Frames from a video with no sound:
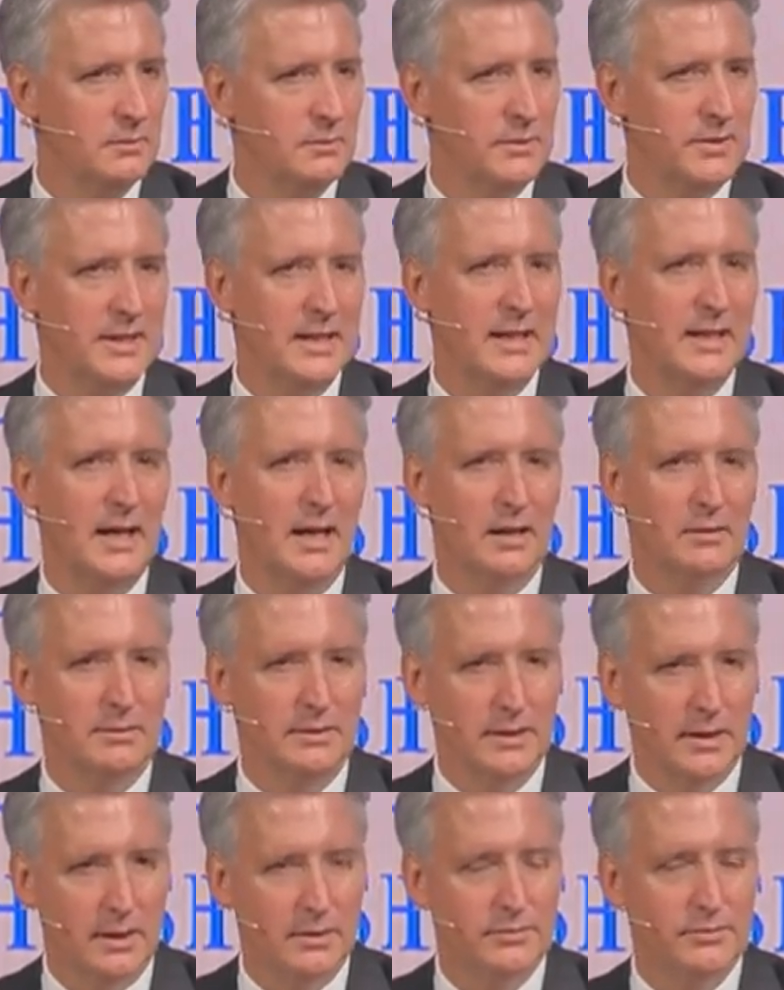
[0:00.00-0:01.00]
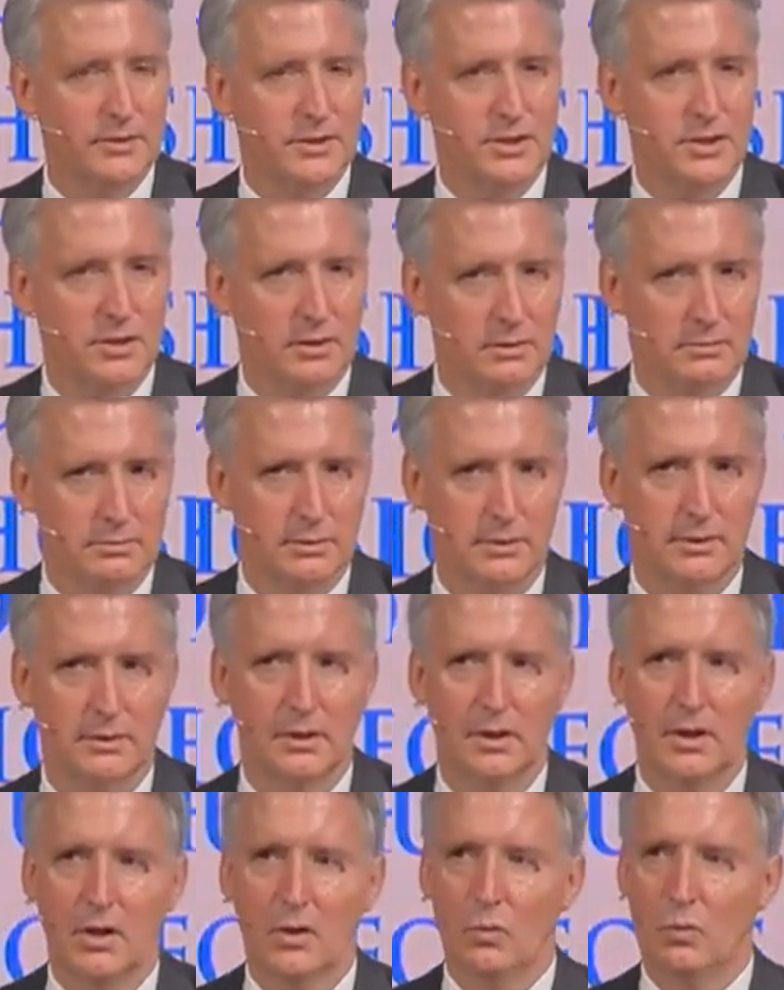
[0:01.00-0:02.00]
with any kind of love for children,
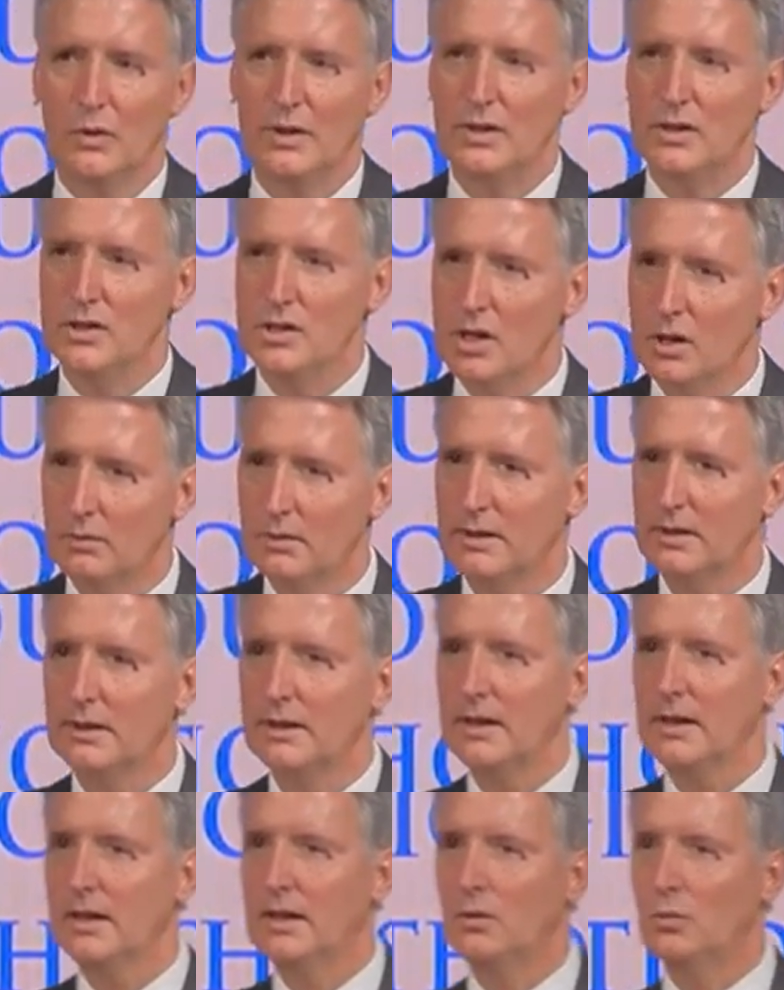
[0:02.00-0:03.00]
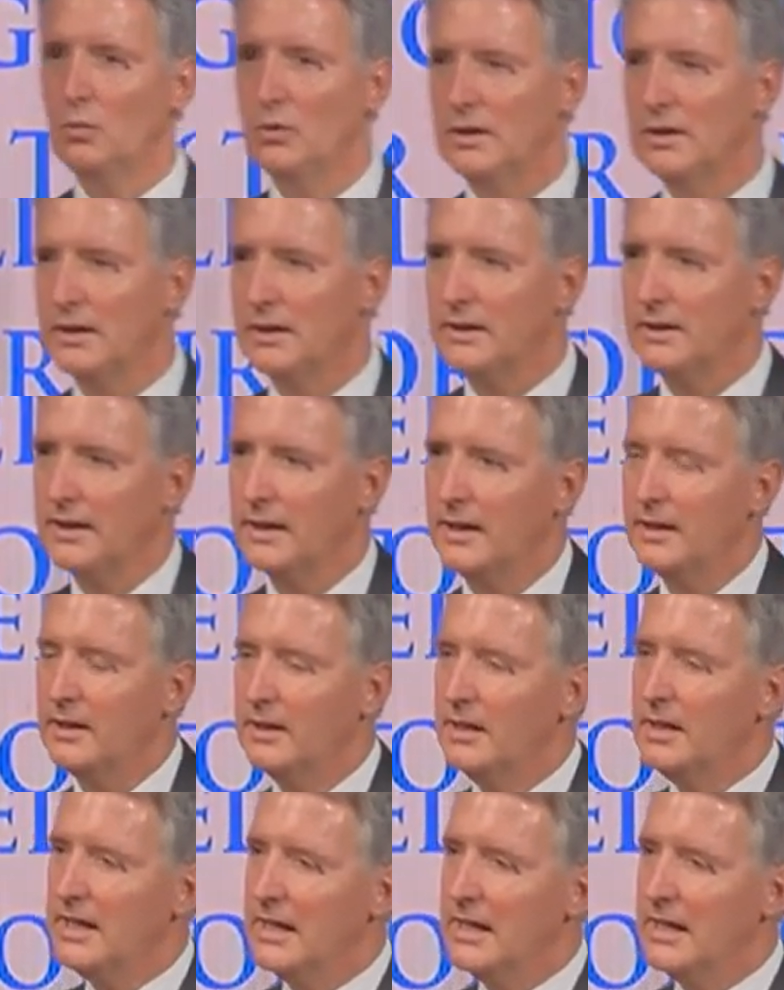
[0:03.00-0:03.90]
would knowingly and willingly